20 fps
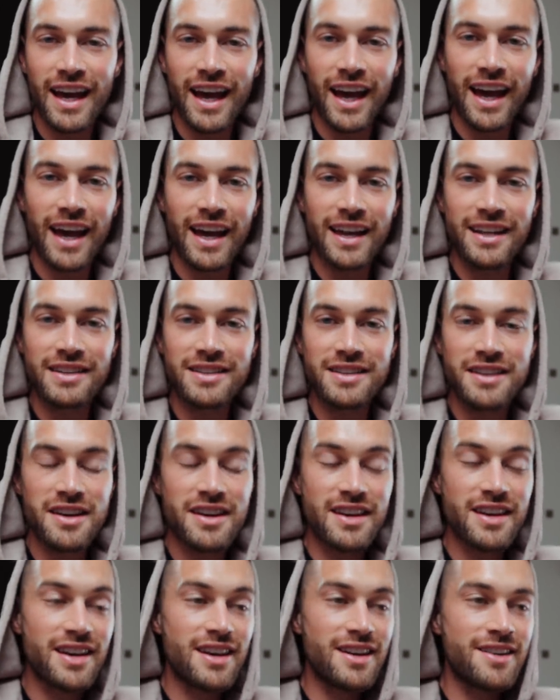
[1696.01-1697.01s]
And
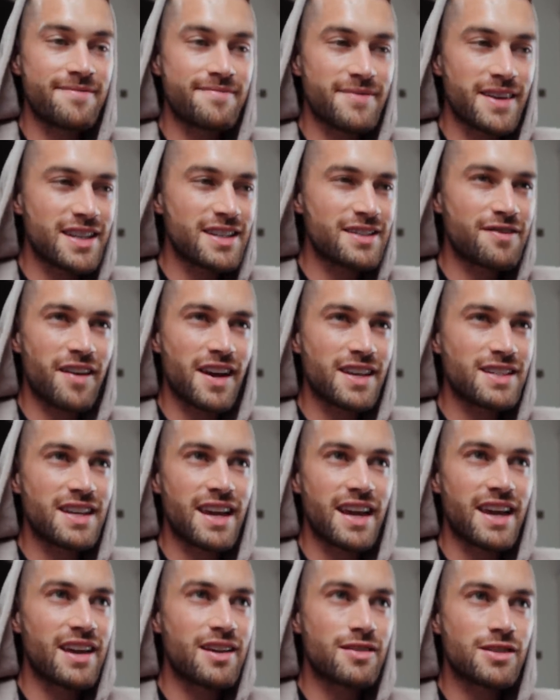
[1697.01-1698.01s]
yeah, it's
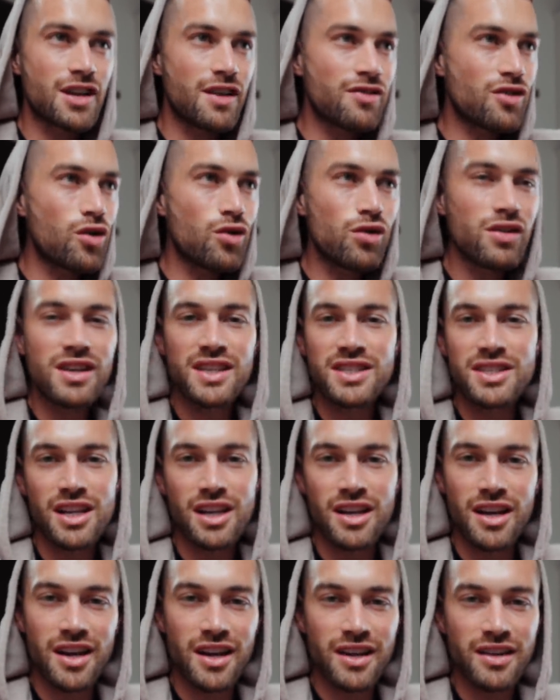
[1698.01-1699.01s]
fascinating. So I've got all this to
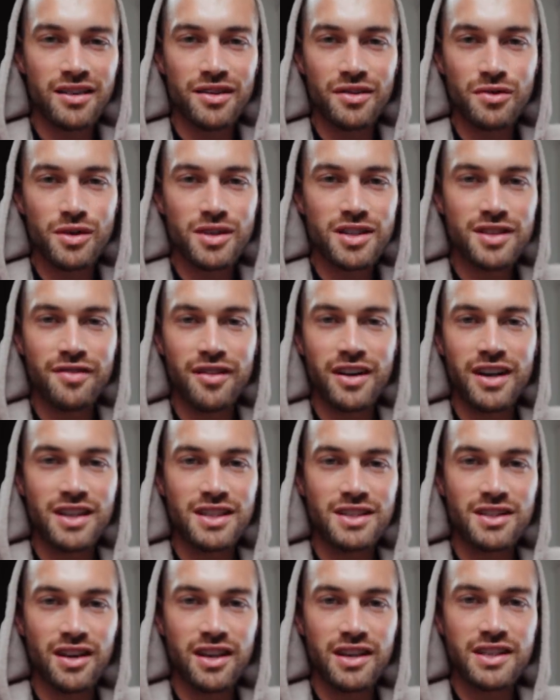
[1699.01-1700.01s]
learn, which is very
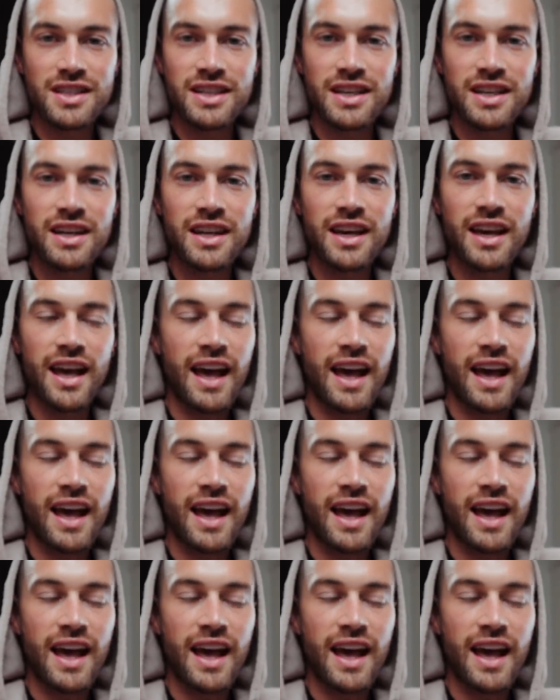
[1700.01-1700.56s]
exciting,